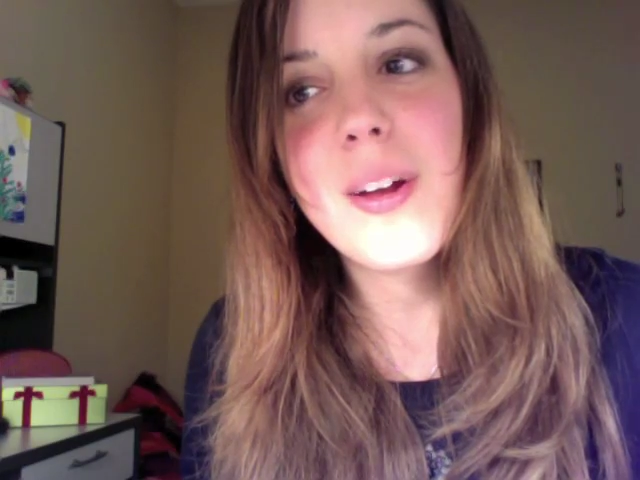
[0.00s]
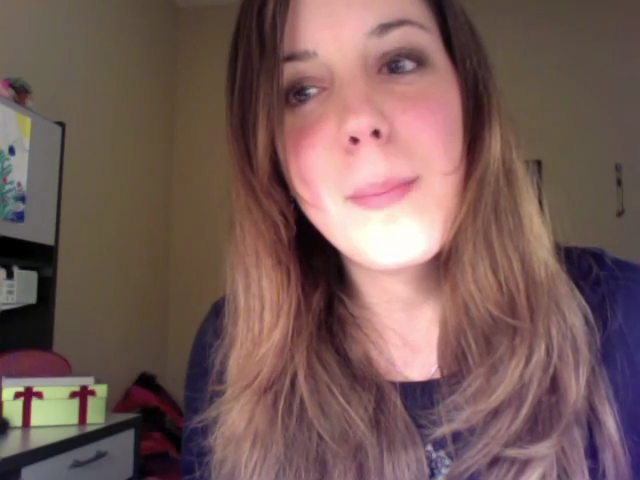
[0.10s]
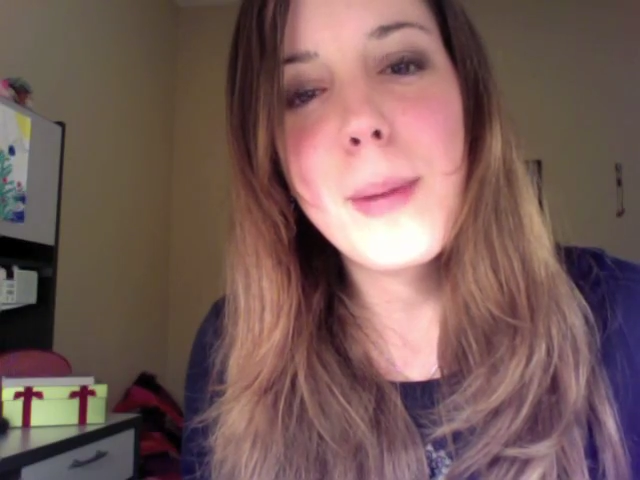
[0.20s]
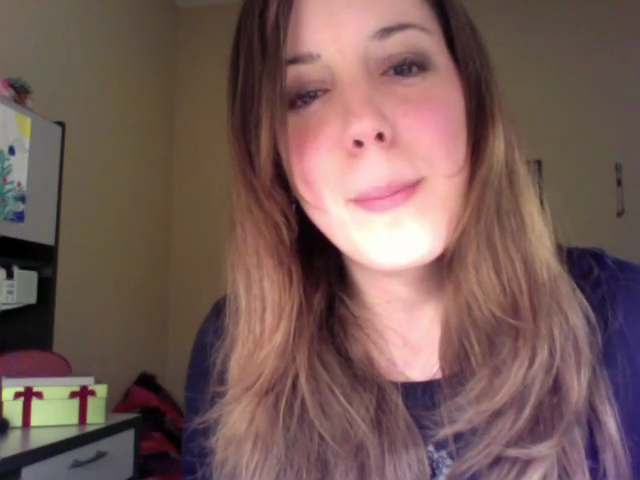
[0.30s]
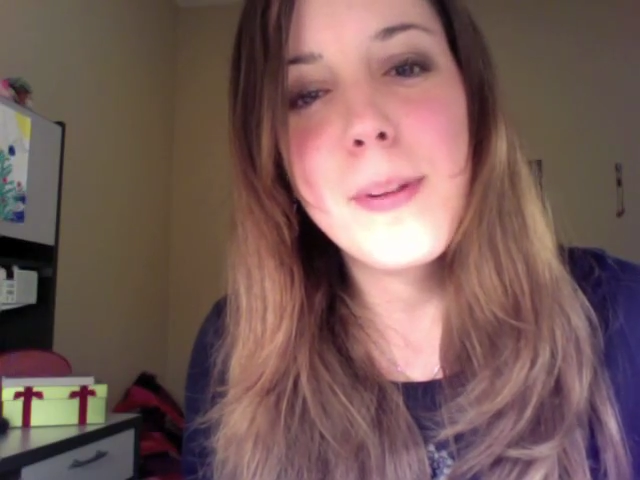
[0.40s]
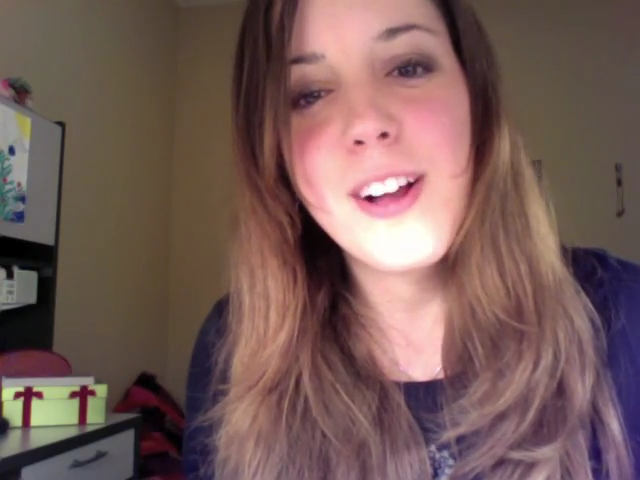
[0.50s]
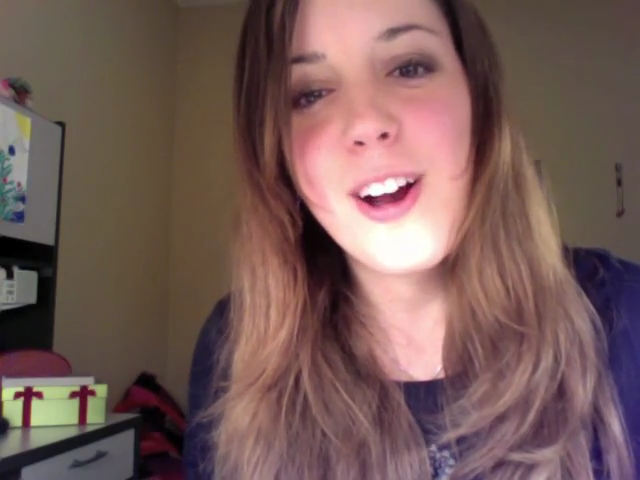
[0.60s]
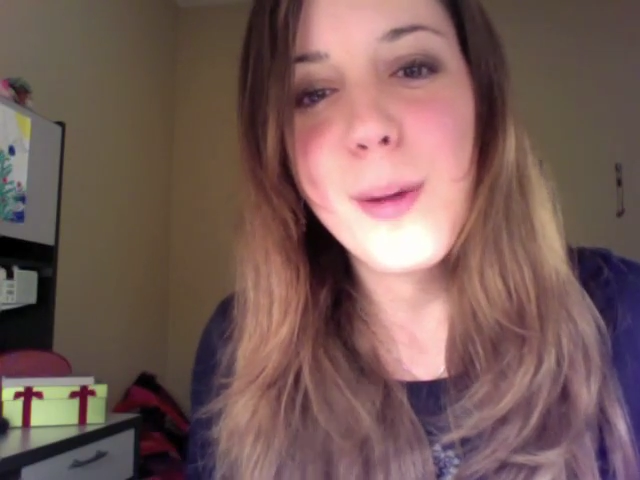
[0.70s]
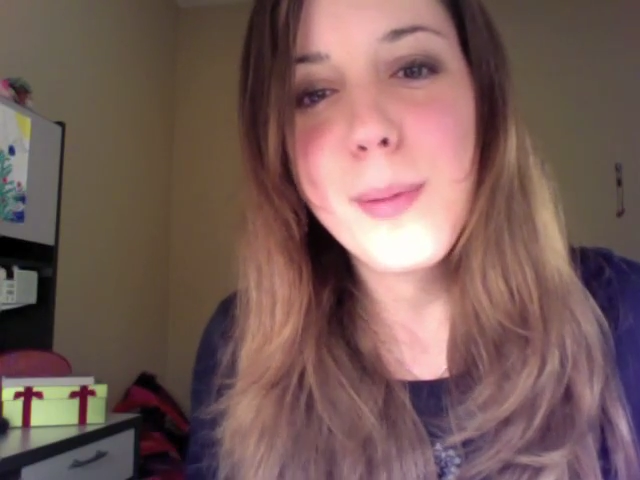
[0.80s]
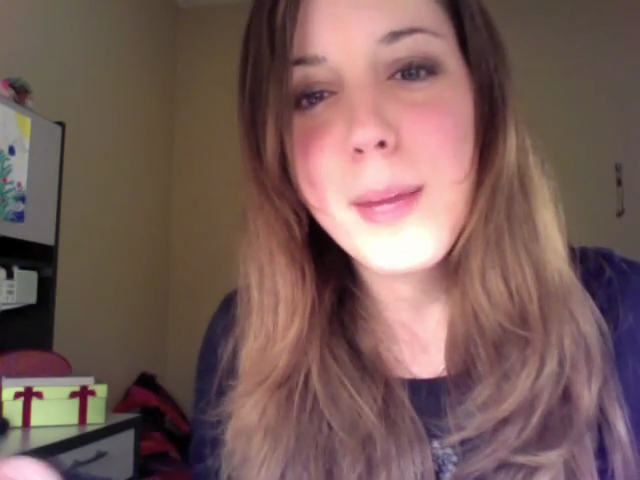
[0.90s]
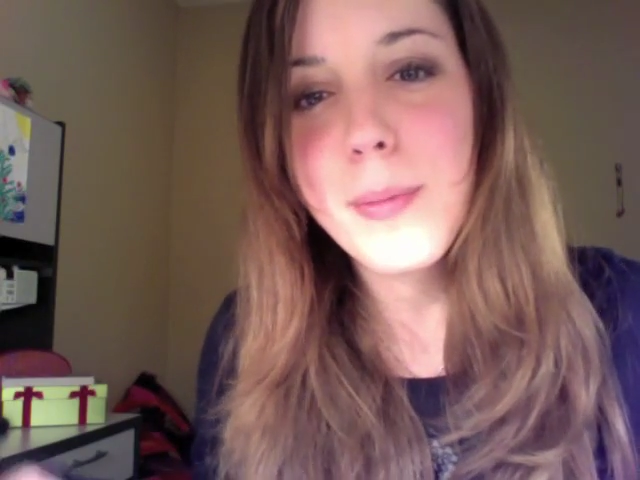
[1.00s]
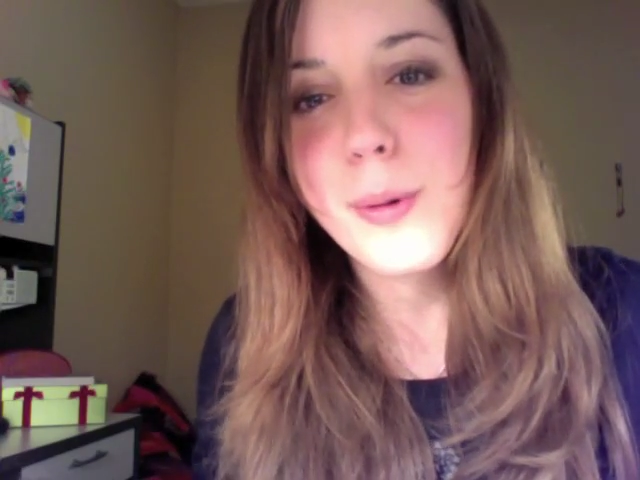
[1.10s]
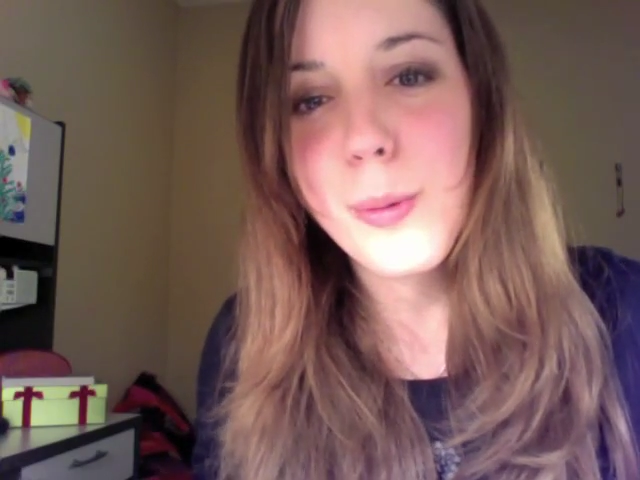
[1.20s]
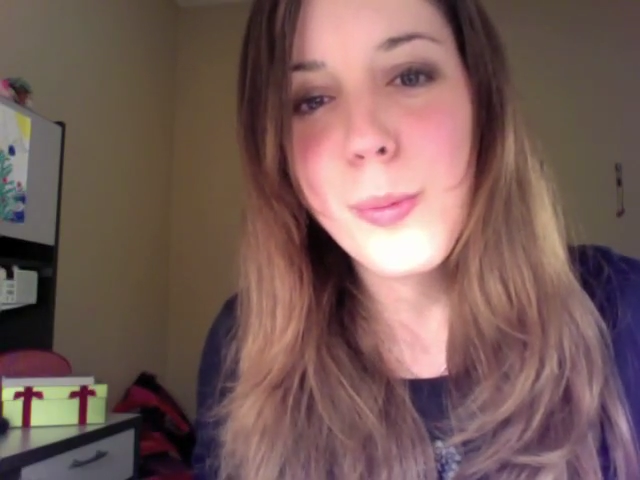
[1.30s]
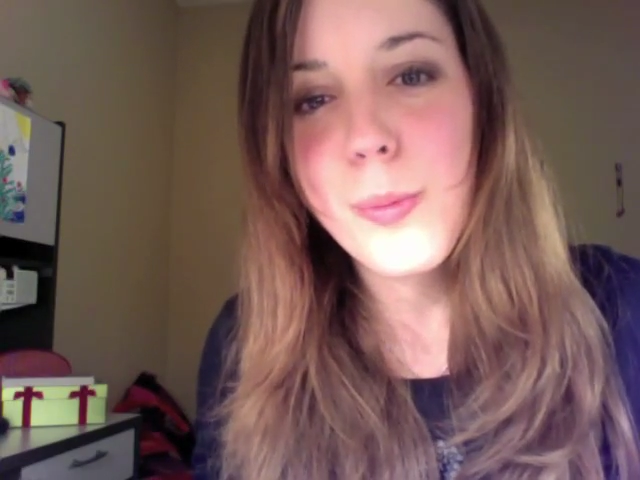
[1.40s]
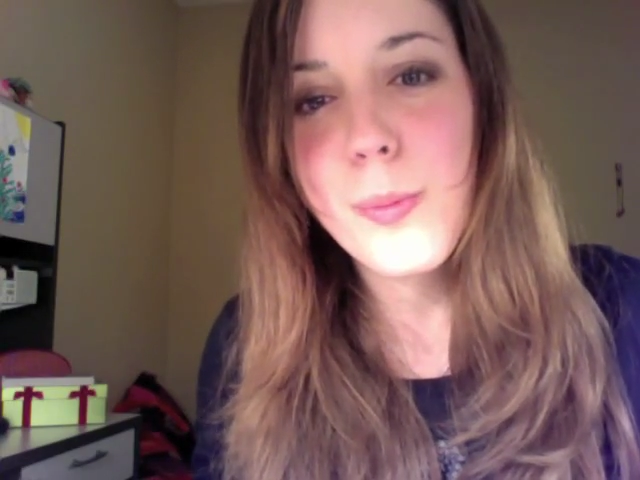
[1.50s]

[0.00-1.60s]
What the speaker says: people are people